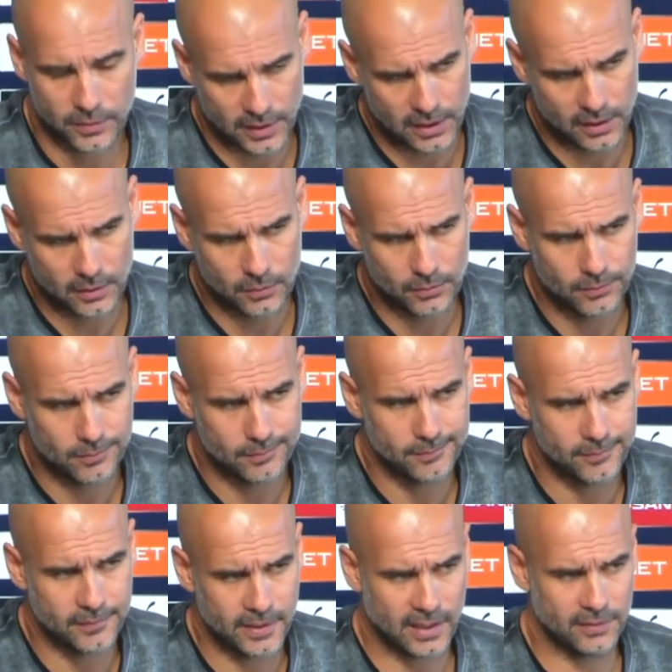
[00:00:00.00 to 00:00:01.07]
Thank you.
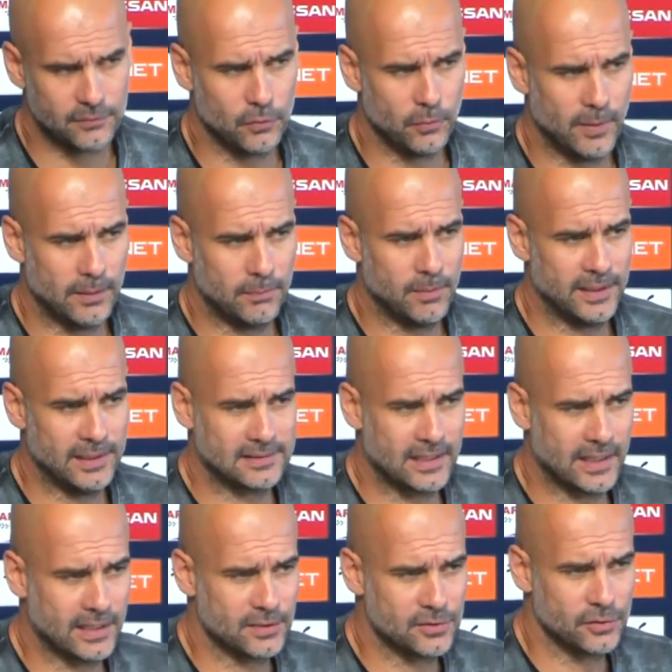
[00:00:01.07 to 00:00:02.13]
They have to buy players
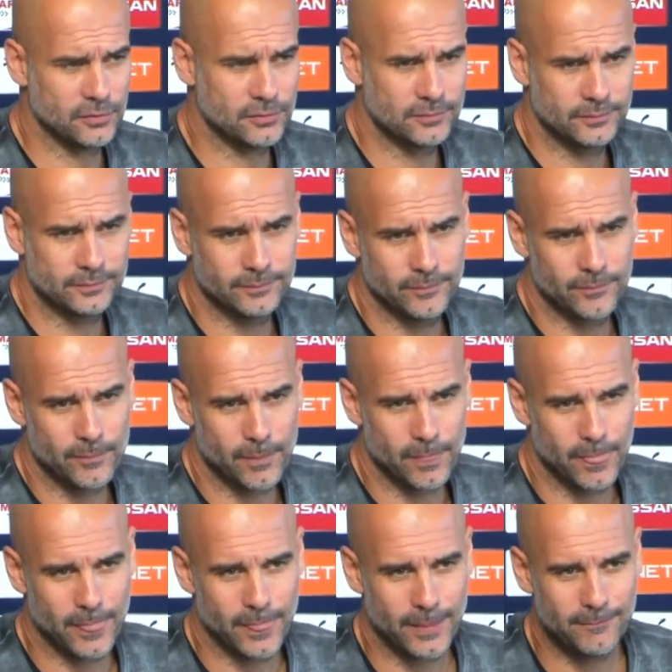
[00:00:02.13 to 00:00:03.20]
like Eto'o.
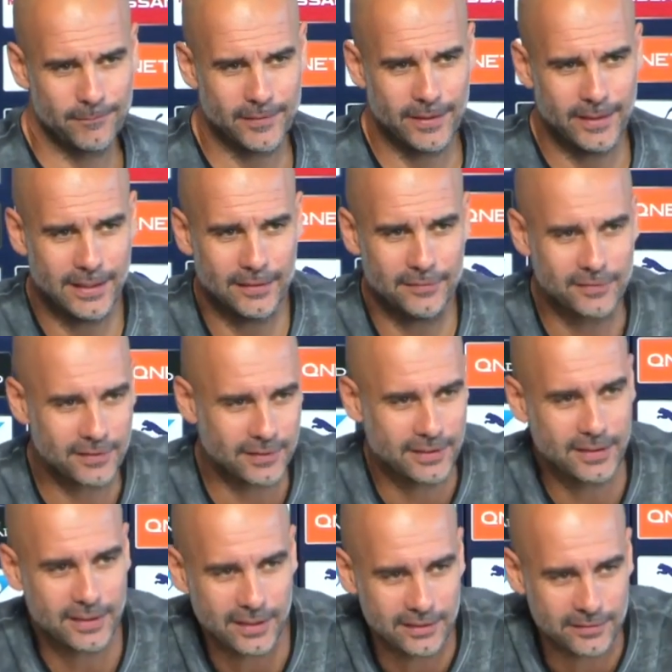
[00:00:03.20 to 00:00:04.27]
And after
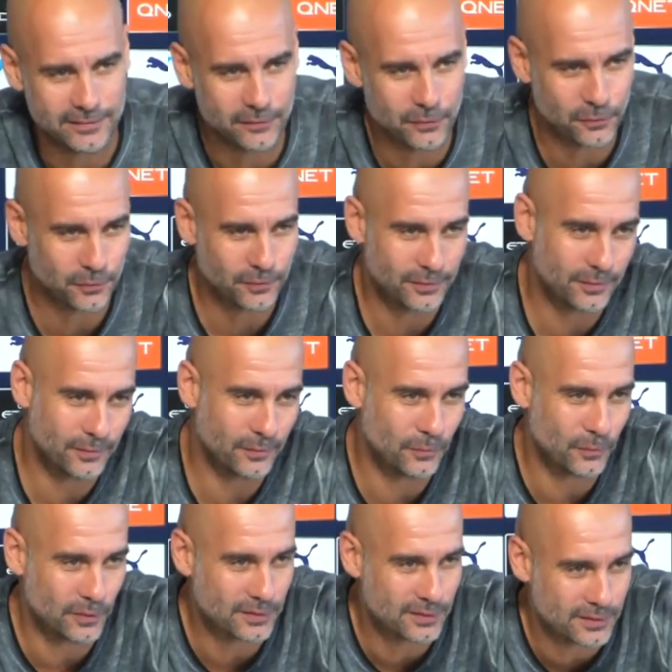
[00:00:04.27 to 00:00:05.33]
he can do
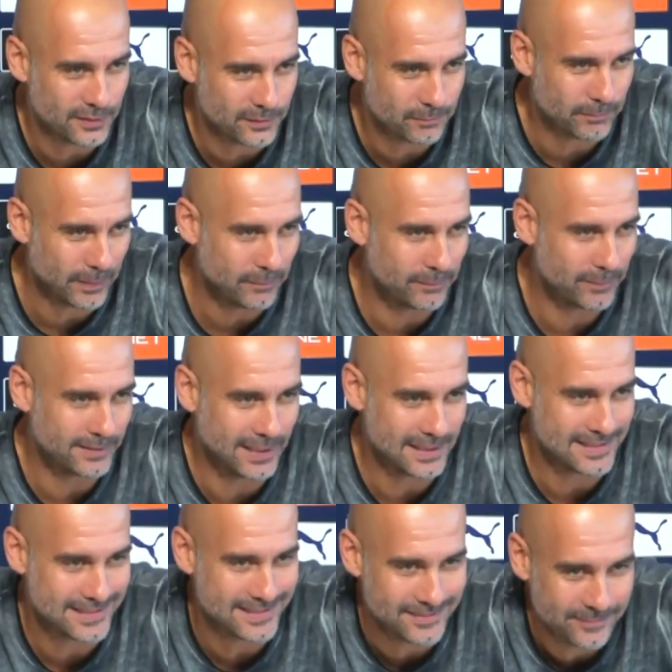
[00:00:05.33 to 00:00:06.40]
what Pep
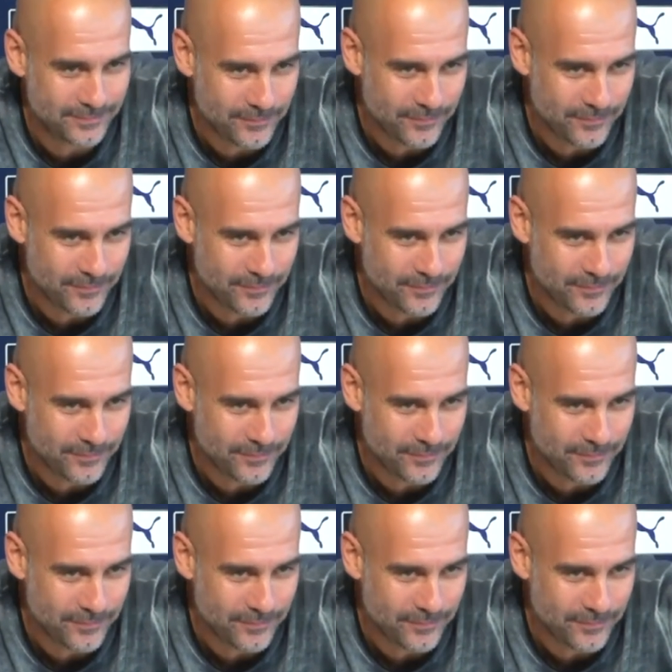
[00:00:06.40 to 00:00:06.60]
does.